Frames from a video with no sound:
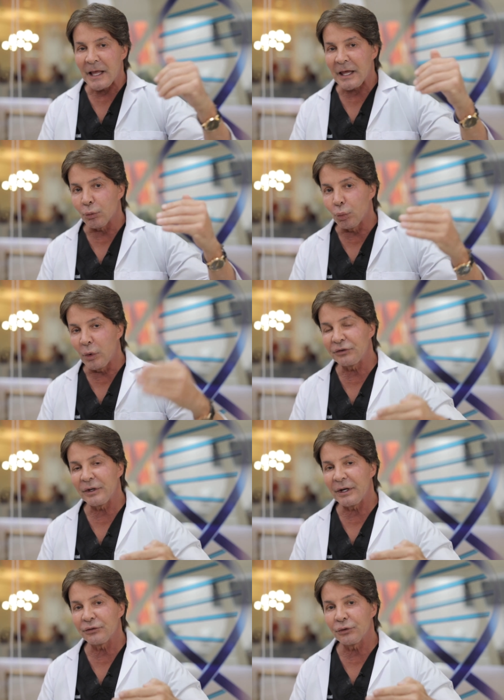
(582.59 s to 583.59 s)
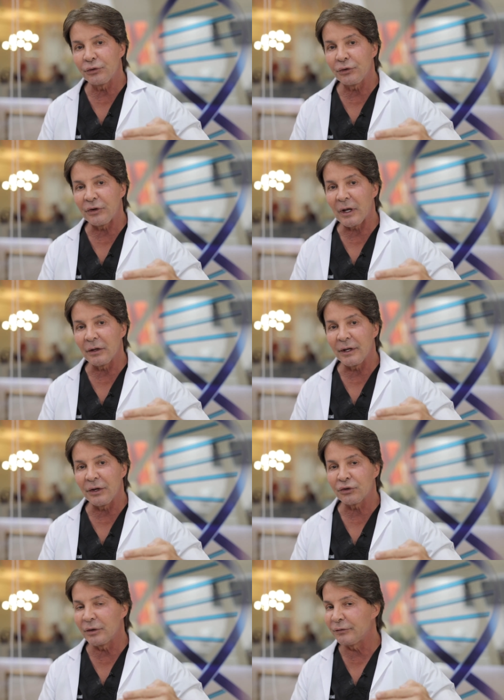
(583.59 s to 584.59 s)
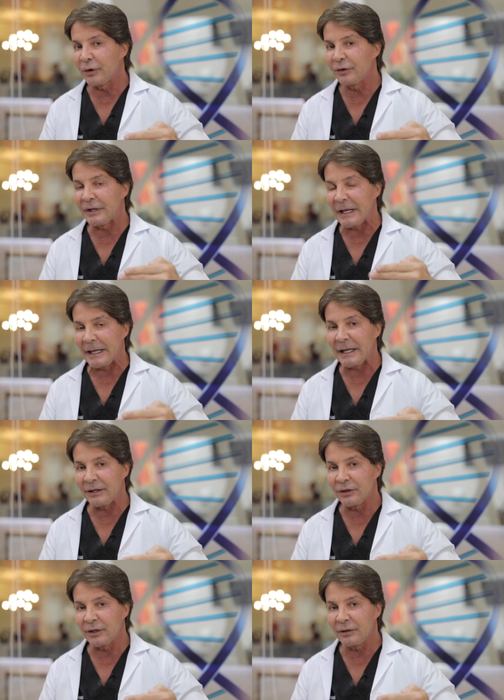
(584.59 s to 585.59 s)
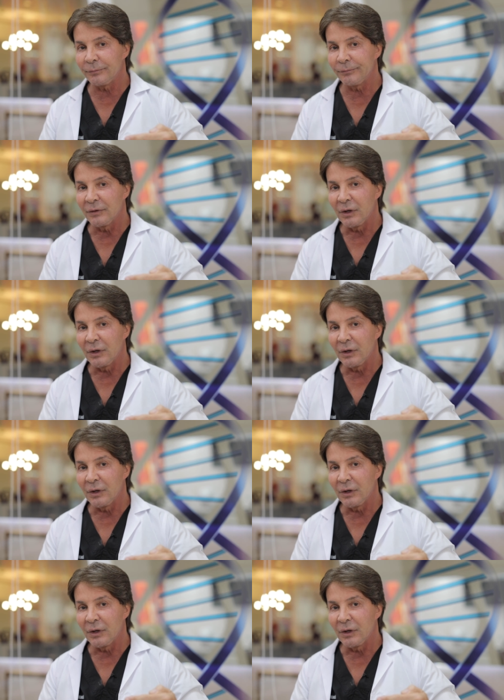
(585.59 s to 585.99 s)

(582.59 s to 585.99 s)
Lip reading: And once it enters the cell, it is converted to NAD,